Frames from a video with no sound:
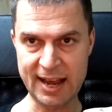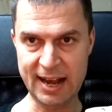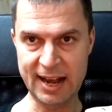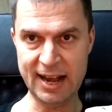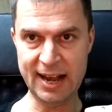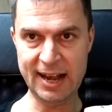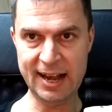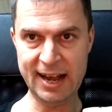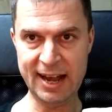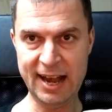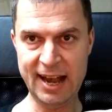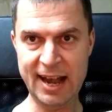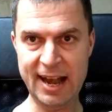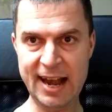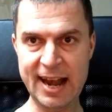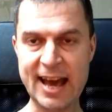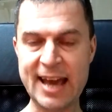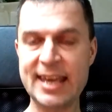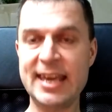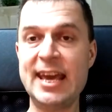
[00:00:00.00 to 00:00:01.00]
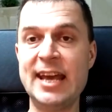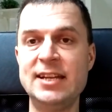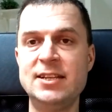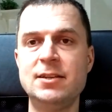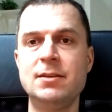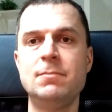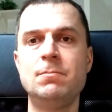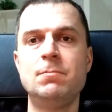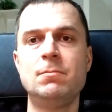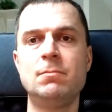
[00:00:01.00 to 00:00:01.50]
I
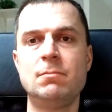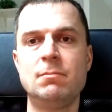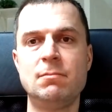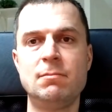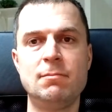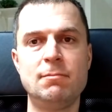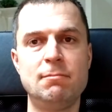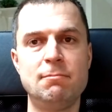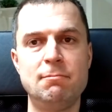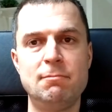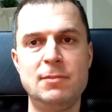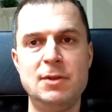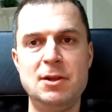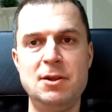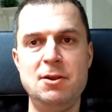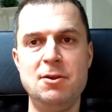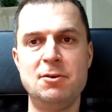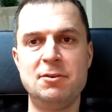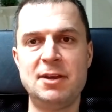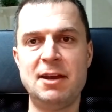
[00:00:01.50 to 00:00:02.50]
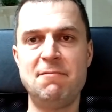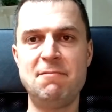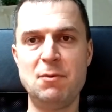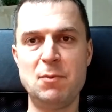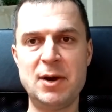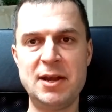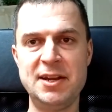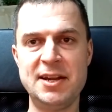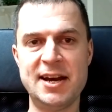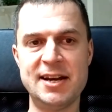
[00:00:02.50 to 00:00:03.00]
like it. Not
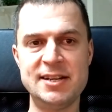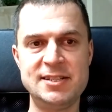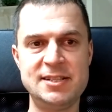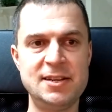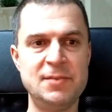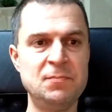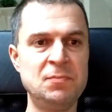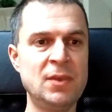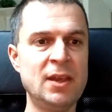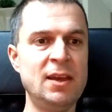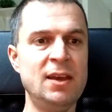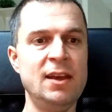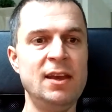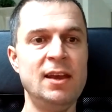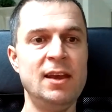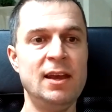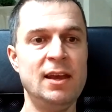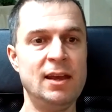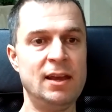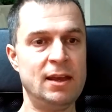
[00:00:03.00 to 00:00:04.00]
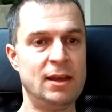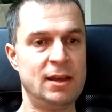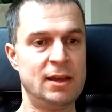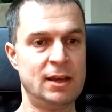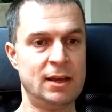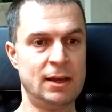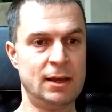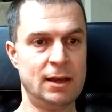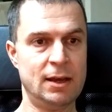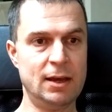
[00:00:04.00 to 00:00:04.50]
everyone does.
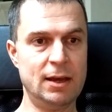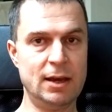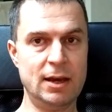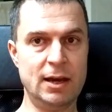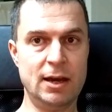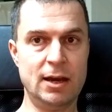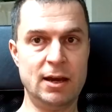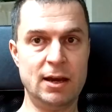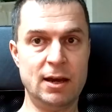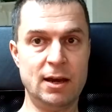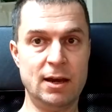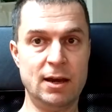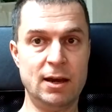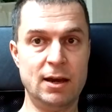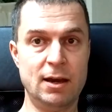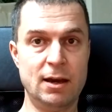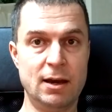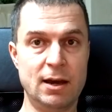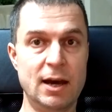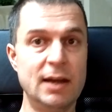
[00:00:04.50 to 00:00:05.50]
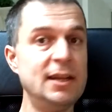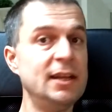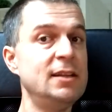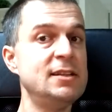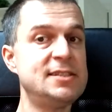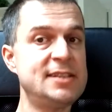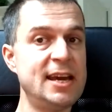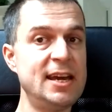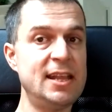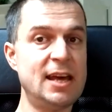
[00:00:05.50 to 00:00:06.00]
I
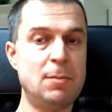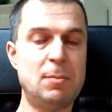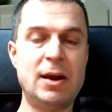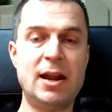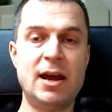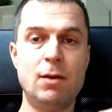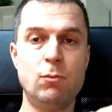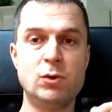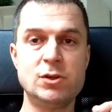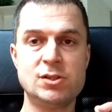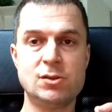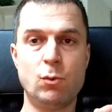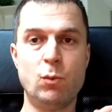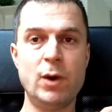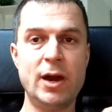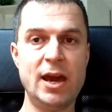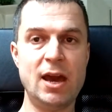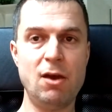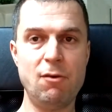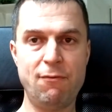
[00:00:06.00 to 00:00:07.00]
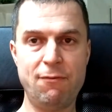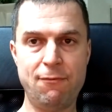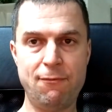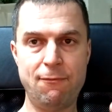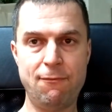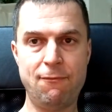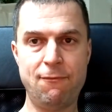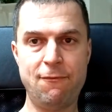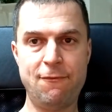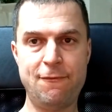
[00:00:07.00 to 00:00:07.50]
didn't say that, but I was away
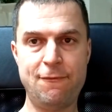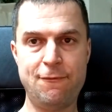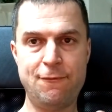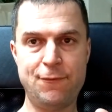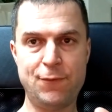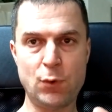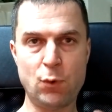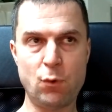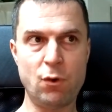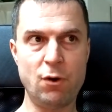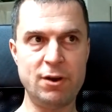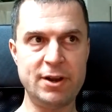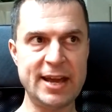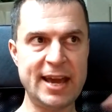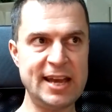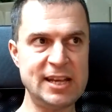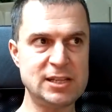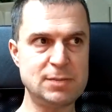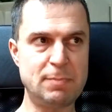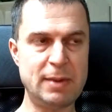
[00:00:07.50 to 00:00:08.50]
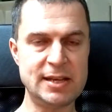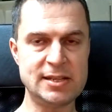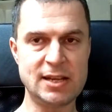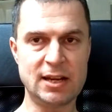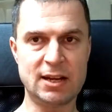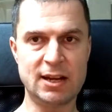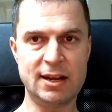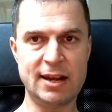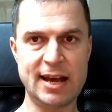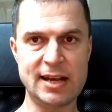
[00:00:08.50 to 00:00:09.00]
4 days
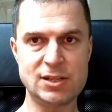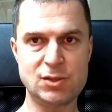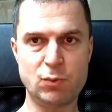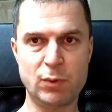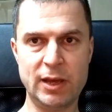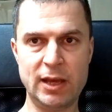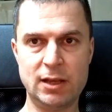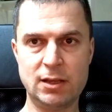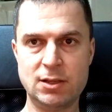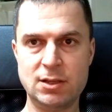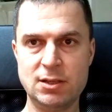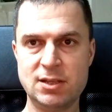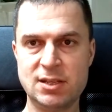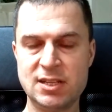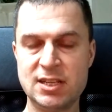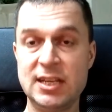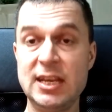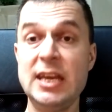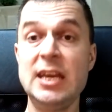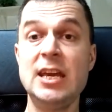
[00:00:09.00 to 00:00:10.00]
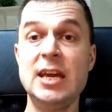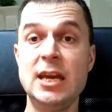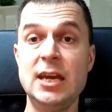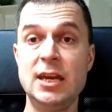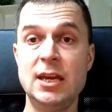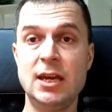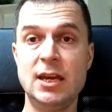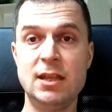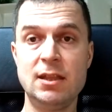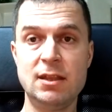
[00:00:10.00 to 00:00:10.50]
basically last week
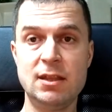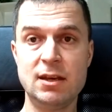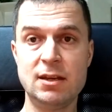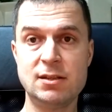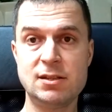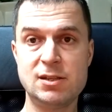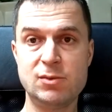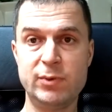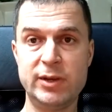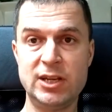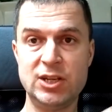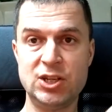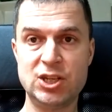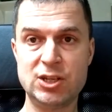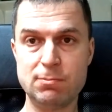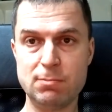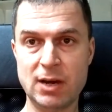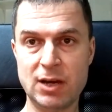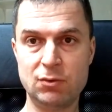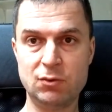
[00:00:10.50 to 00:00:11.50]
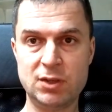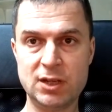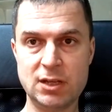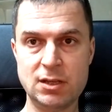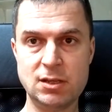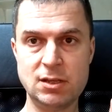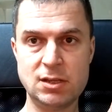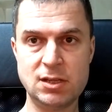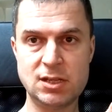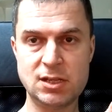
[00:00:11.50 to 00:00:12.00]
skiing in the Swedish
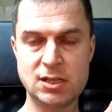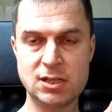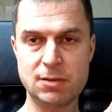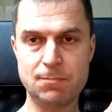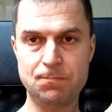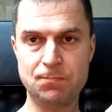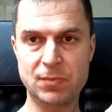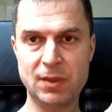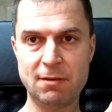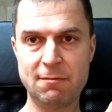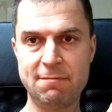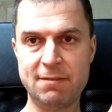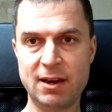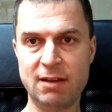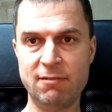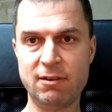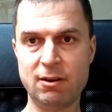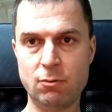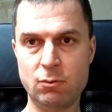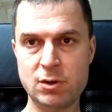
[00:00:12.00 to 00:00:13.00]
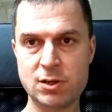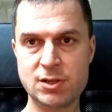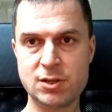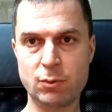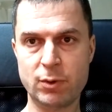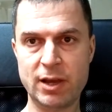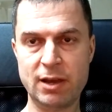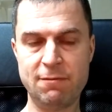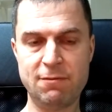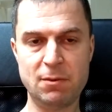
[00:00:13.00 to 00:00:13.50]
mountains, 5
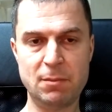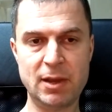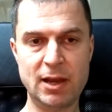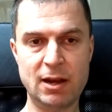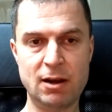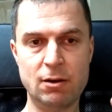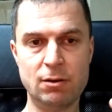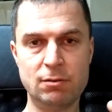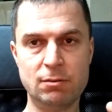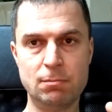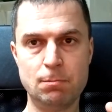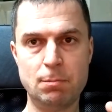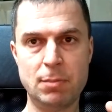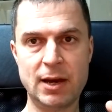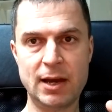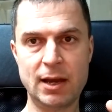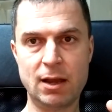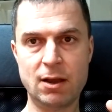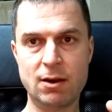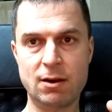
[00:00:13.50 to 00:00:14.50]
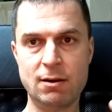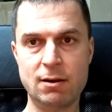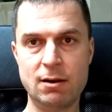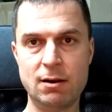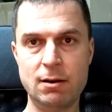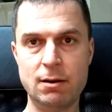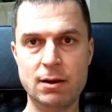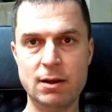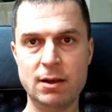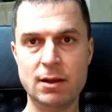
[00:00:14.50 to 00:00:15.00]
hours away from here on by
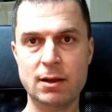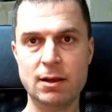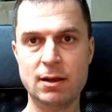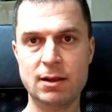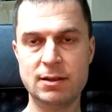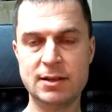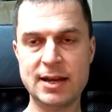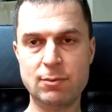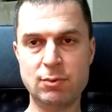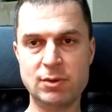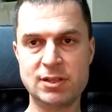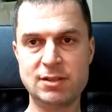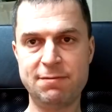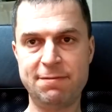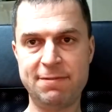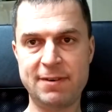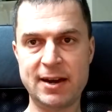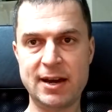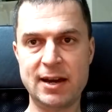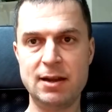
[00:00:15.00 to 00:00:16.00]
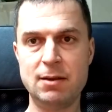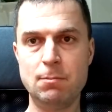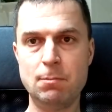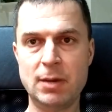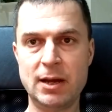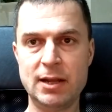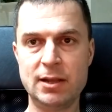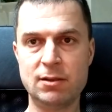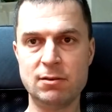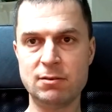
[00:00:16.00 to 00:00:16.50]
car. That was
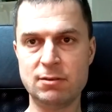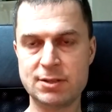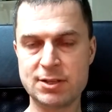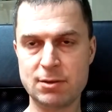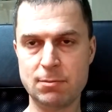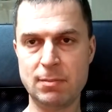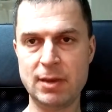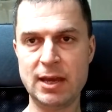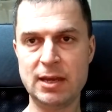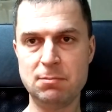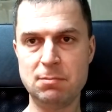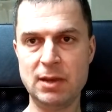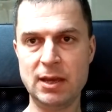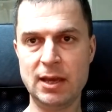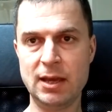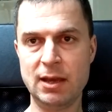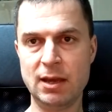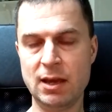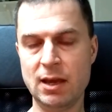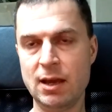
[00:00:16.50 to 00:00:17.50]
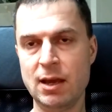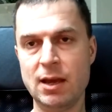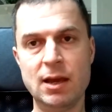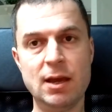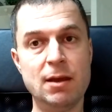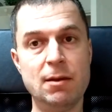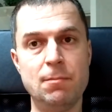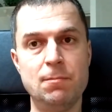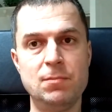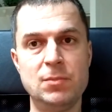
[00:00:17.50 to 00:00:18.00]
fun, but it also made me
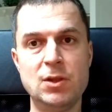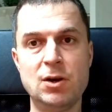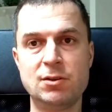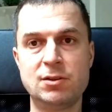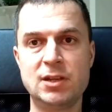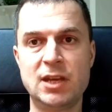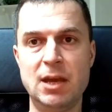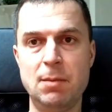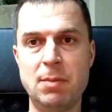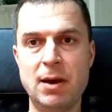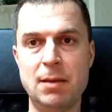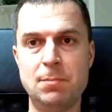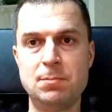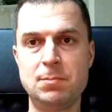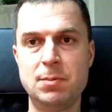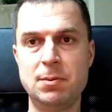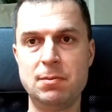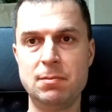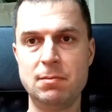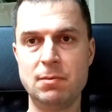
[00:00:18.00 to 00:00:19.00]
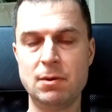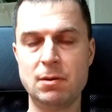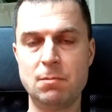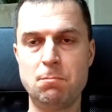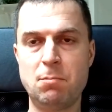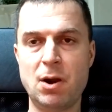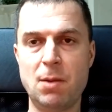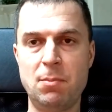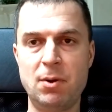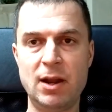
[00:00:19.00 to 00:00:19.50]
not keep up
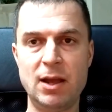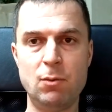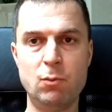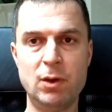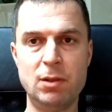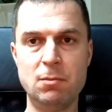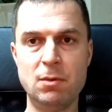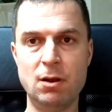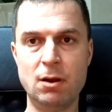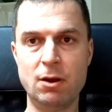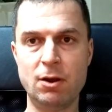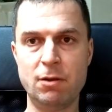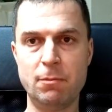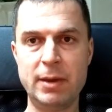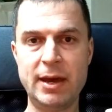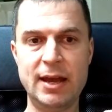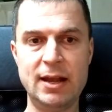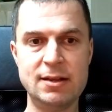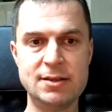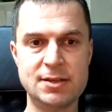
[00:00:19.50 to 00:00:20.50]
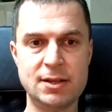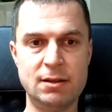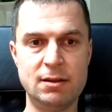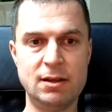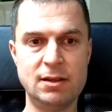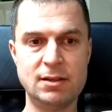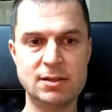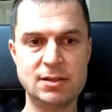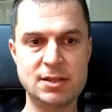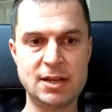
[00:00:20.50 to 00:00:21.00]
properly with a lot of
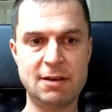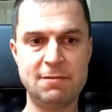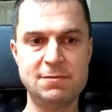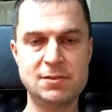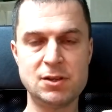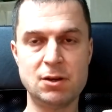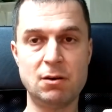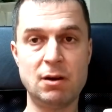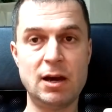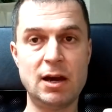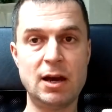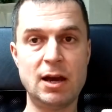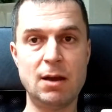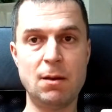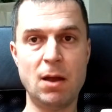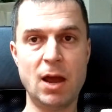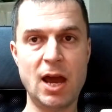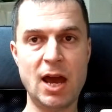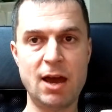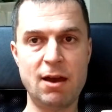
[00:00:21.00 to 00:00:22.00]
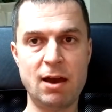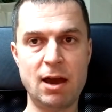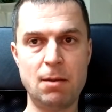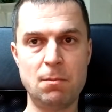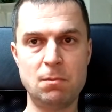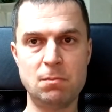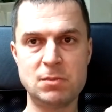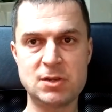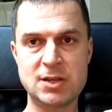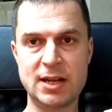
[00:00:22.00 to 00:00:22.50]
mails and stuff. So
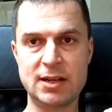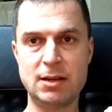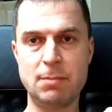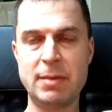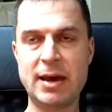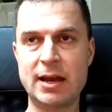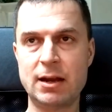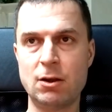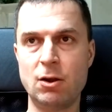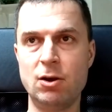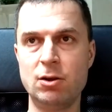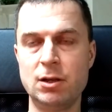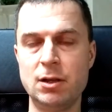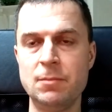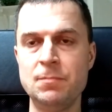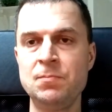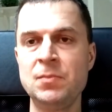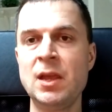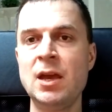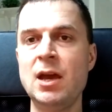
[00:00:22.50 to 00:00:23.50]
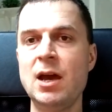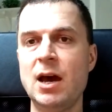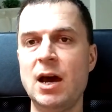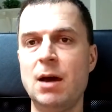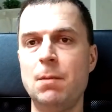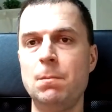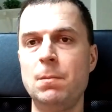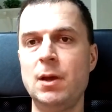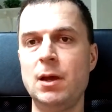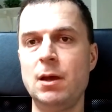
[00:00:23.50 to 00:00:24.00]
I'm slightly backlogged.
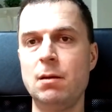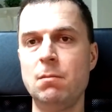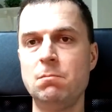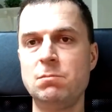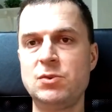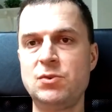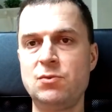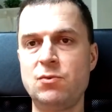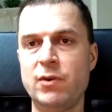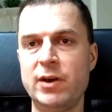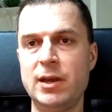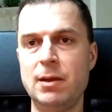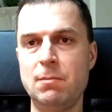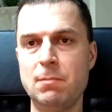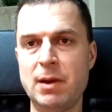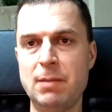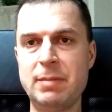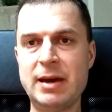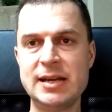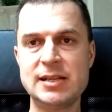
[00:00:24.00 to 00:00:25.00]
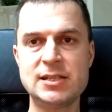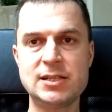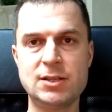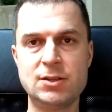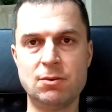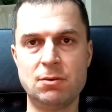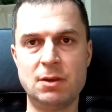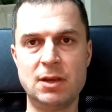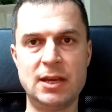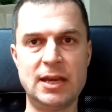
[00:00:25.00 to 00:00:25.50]
I'm trying my
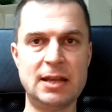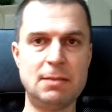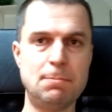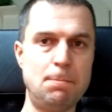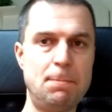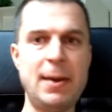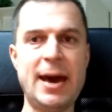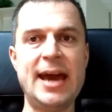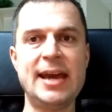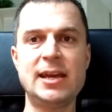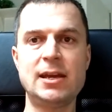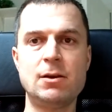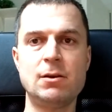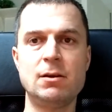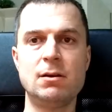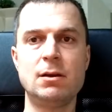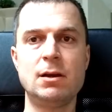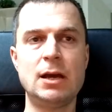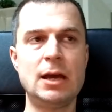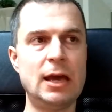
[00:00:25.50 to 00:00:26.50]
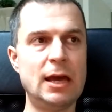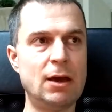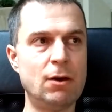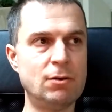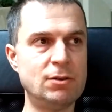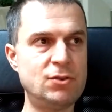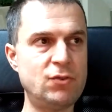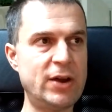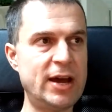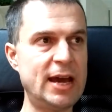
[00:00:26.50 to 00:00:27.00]
best to get back
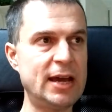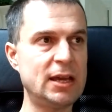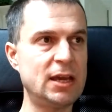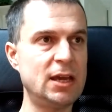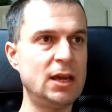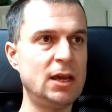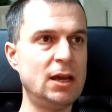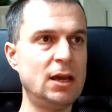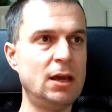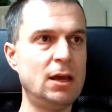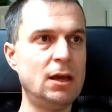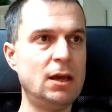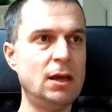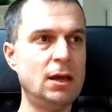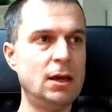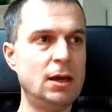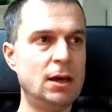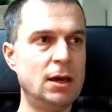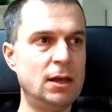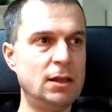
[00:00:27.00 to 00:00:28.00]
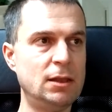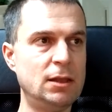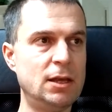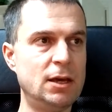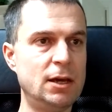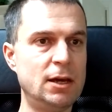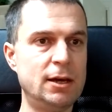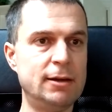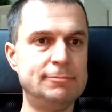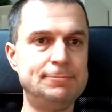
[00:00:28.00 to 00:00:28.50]
on track.
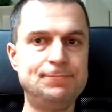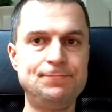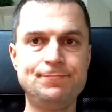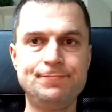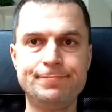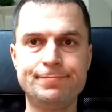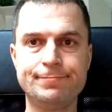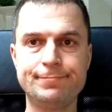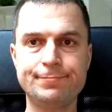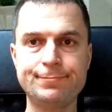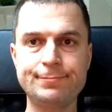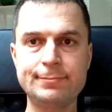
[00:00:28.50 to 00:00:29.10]
And